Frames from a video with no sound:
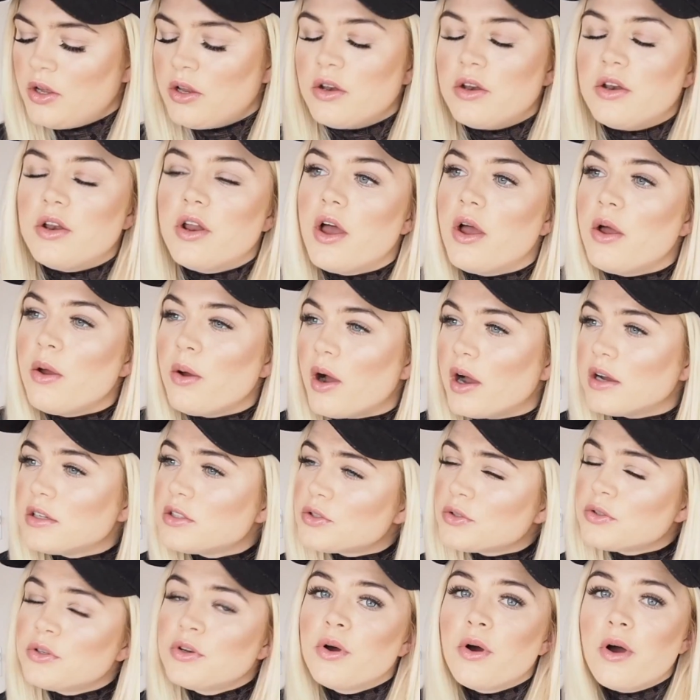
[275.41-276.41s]
No, I
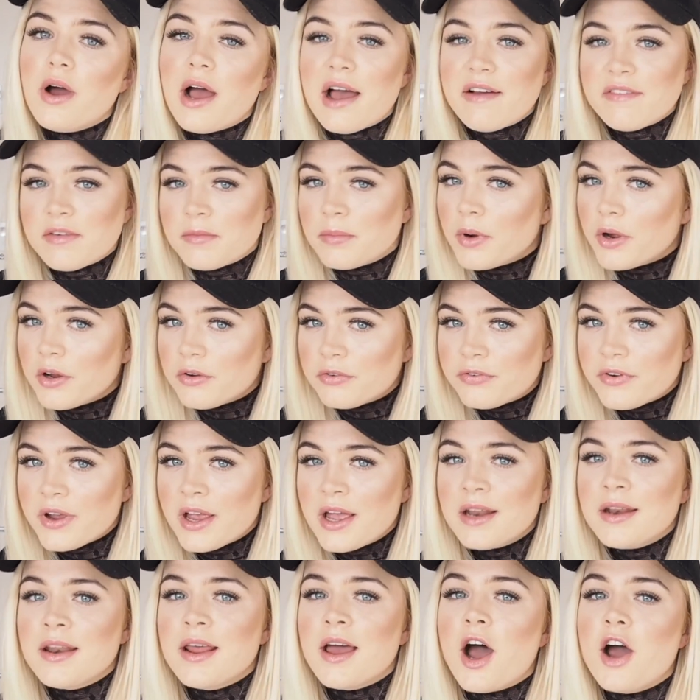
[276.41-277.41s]
do not have a
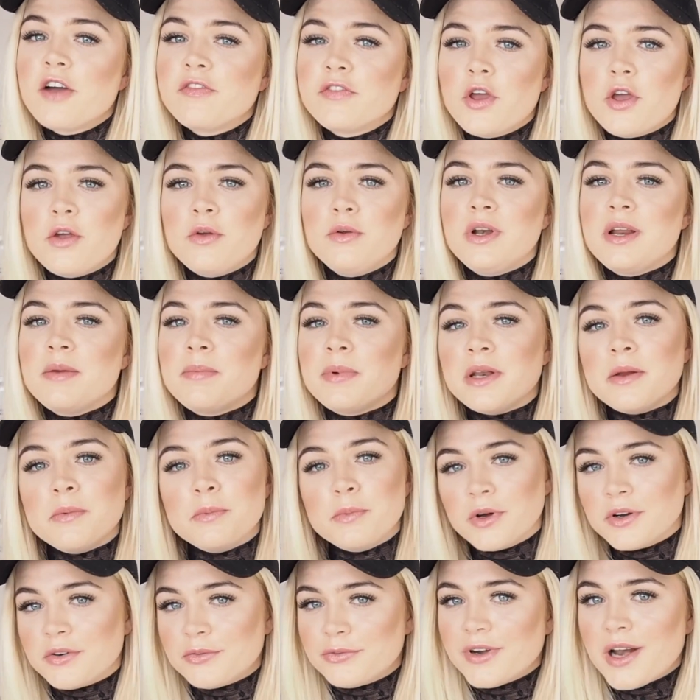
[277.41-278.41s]
boyfriend. I've only been in
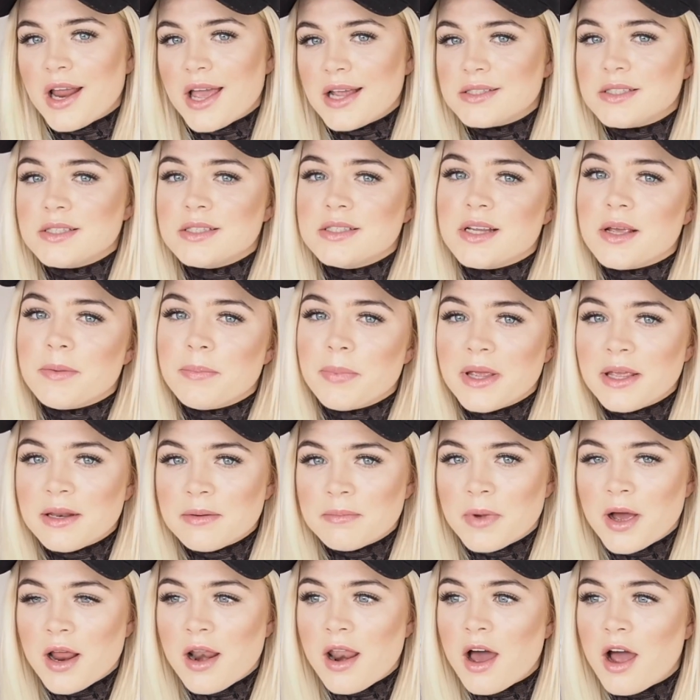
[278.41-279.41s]
one relationship in
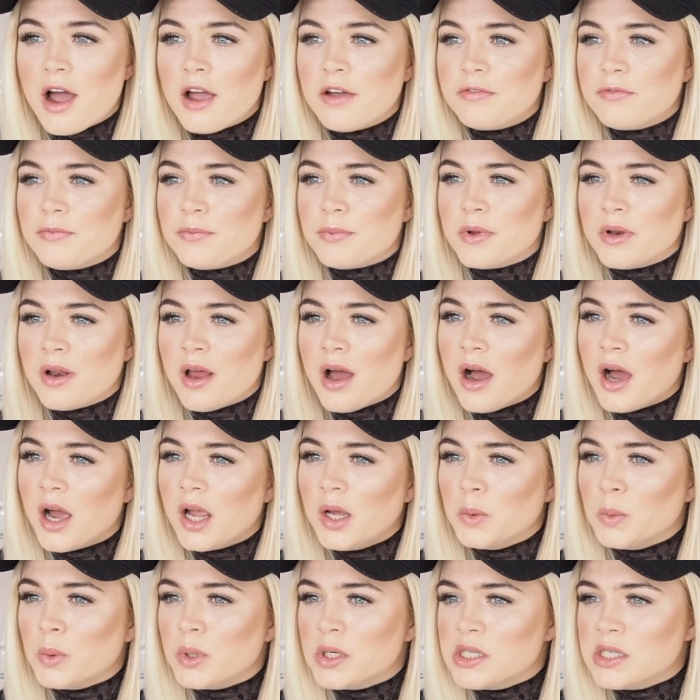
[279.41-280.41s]
my life when
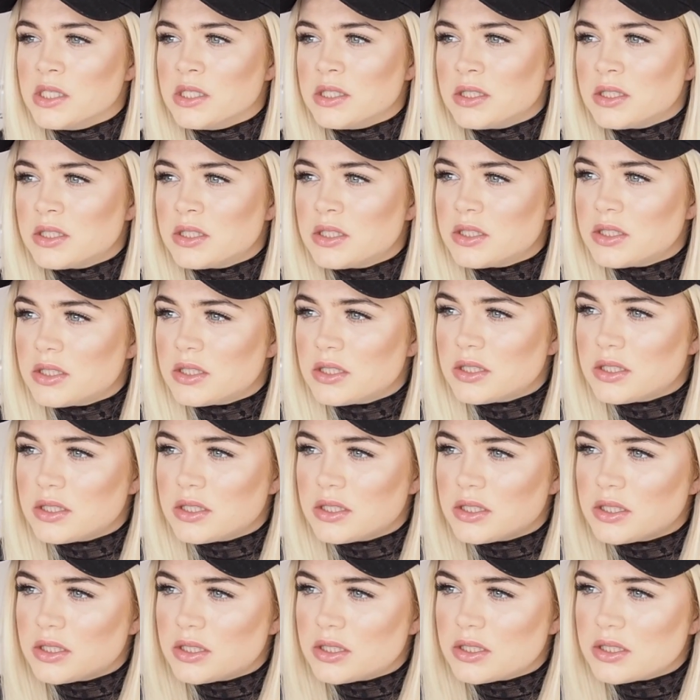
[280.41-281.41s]
I was
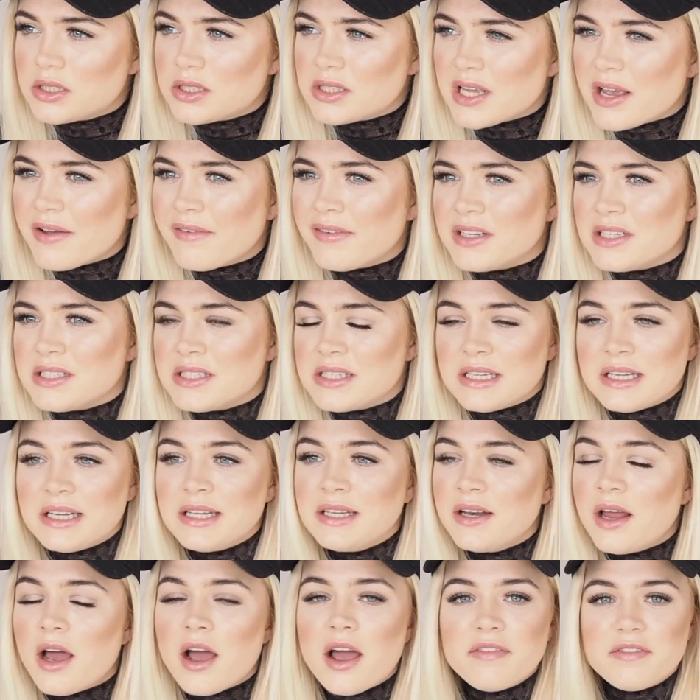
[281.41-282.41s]

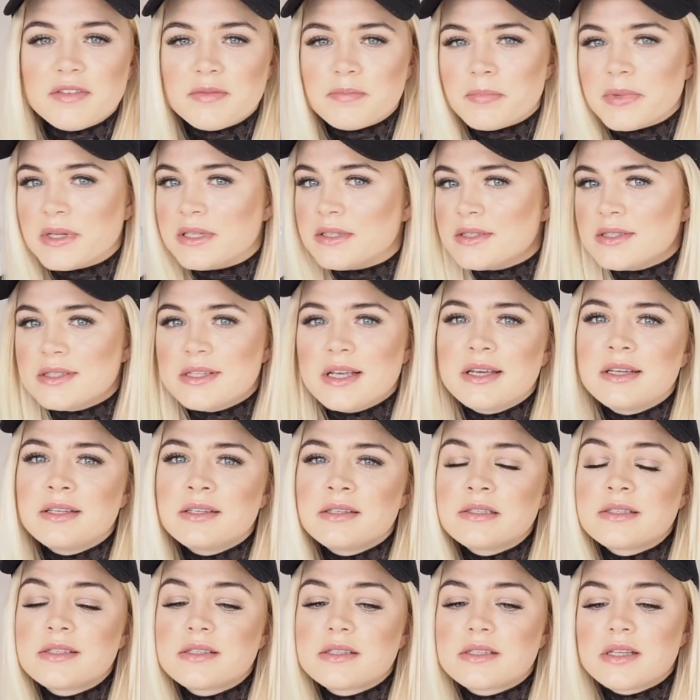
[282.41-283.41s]
17. Haven't been
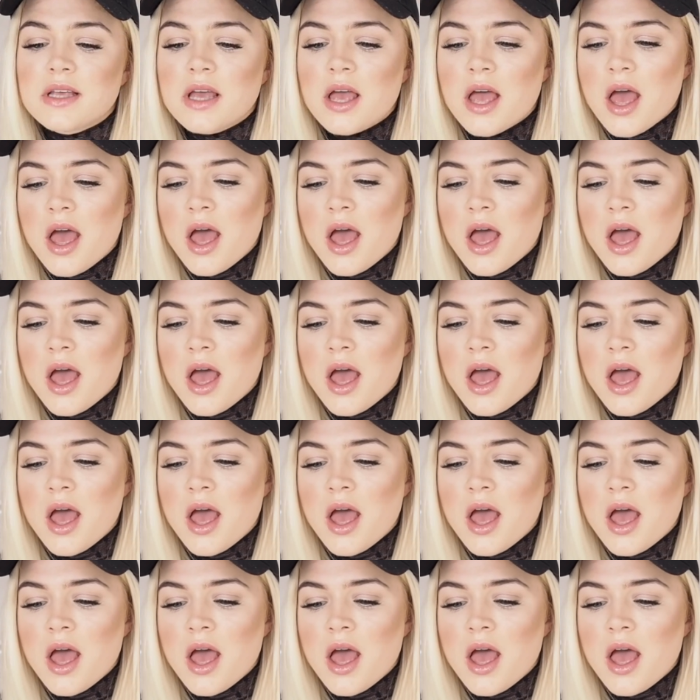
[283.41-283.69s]
since.